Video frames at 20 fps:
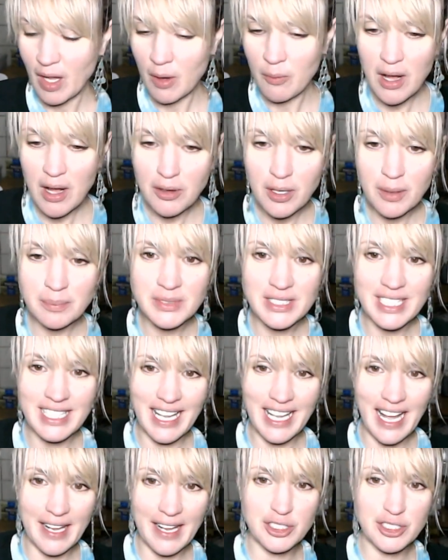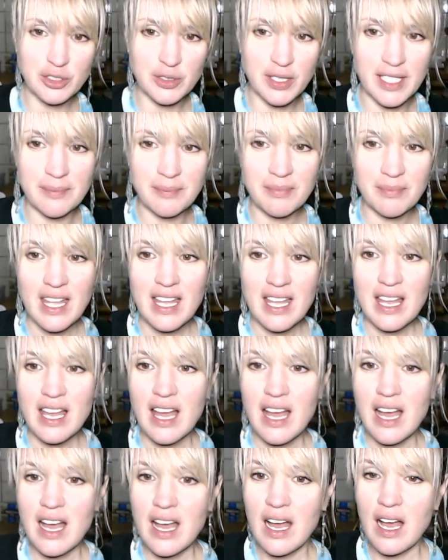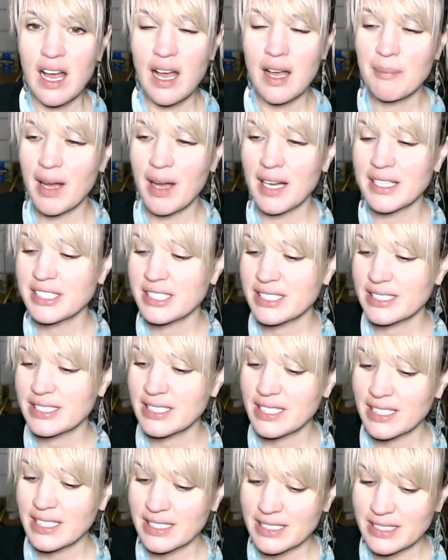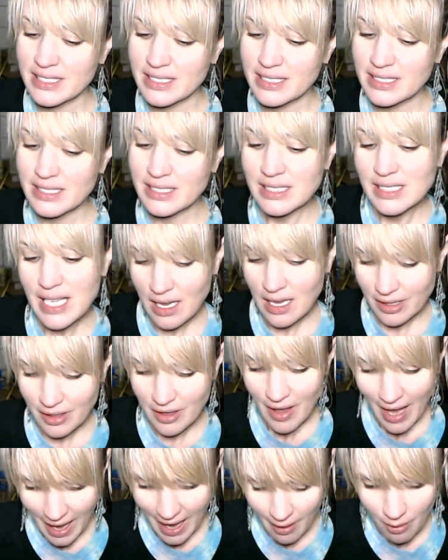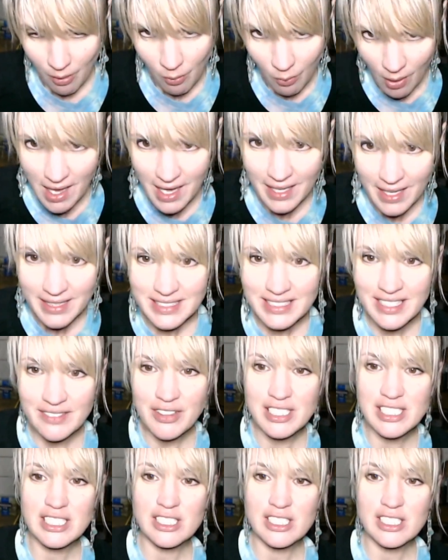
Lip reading: Welcome to live stream. I just tell you how it works if this